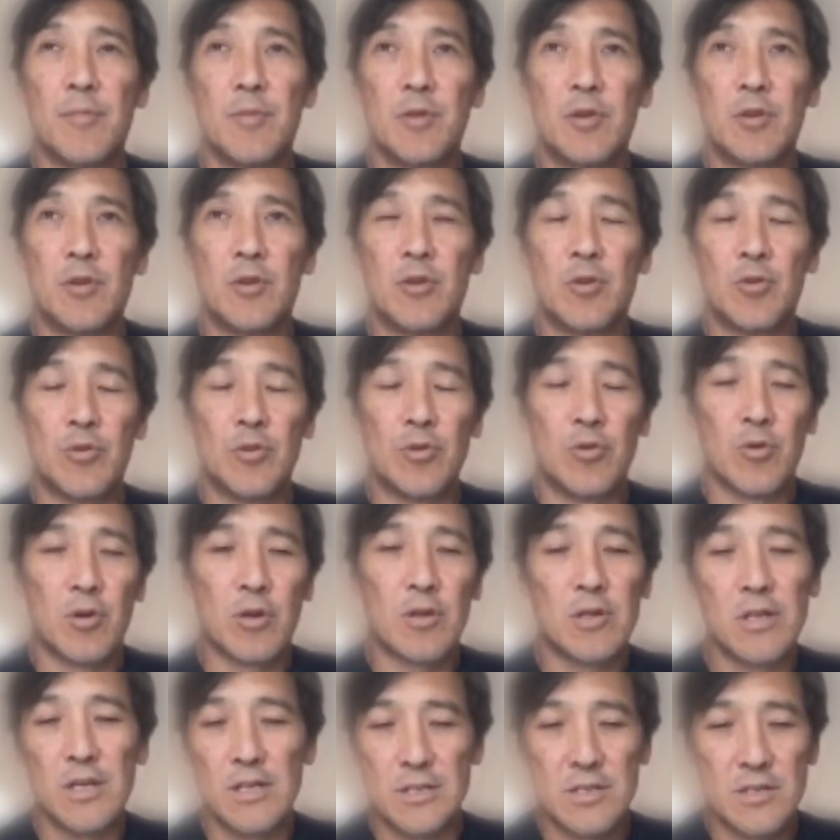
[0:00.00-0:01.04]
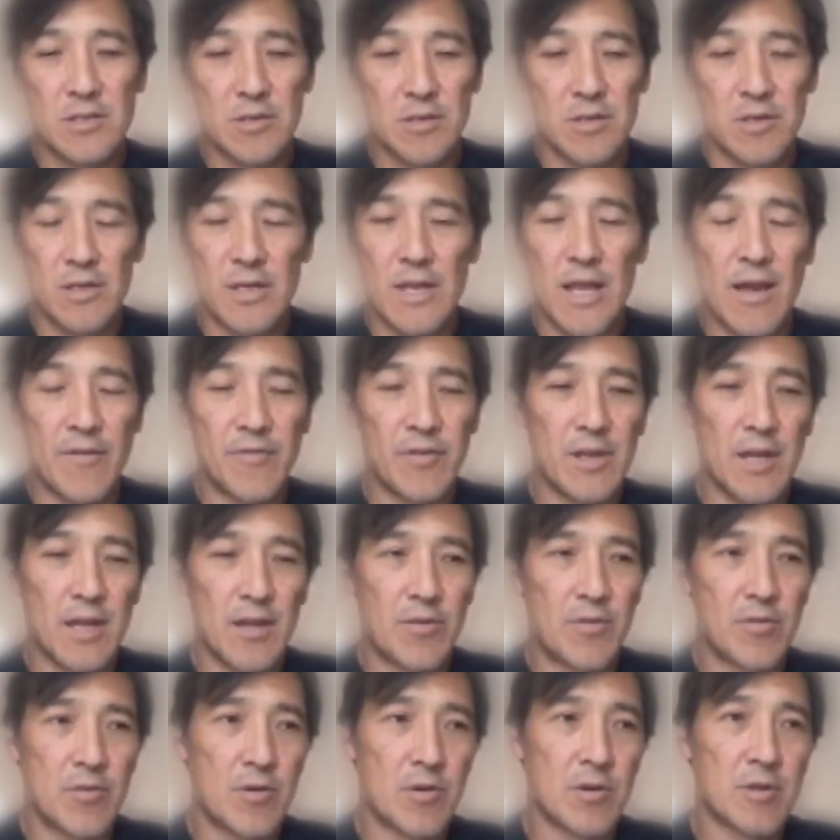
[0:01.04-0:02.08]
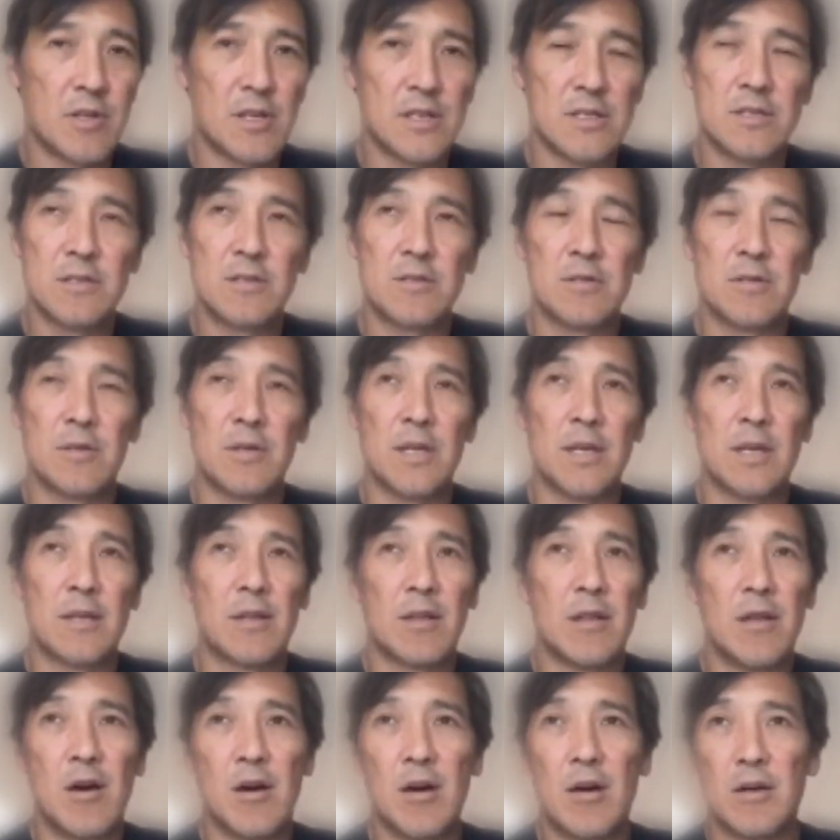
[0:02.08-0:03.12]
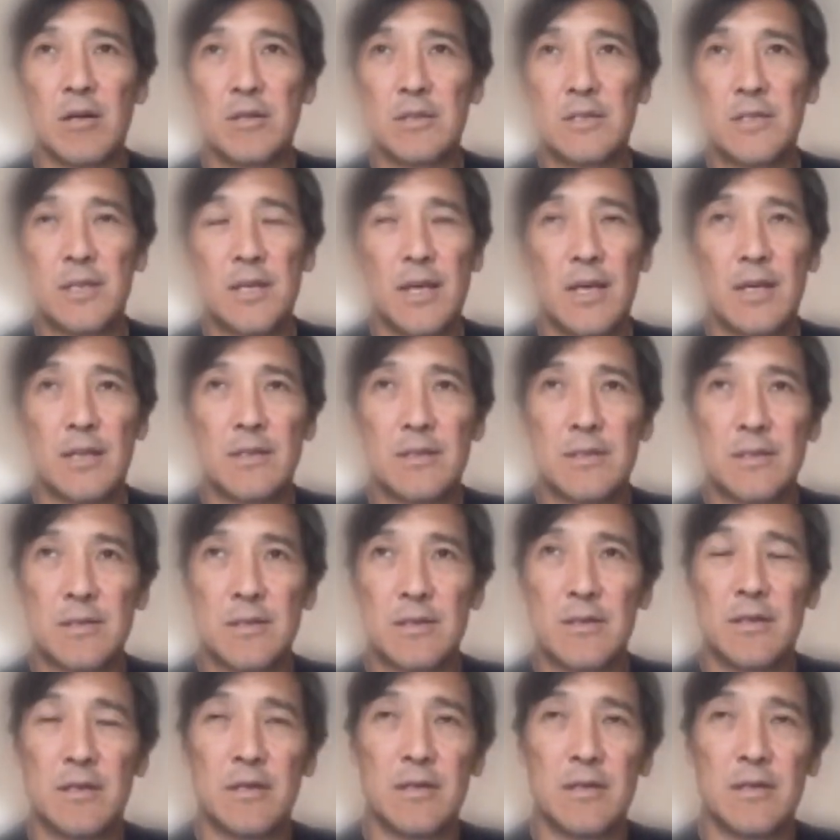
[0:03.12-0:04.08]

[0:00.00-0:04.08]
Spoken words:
your cluster and navigate through your cluster, get logs, get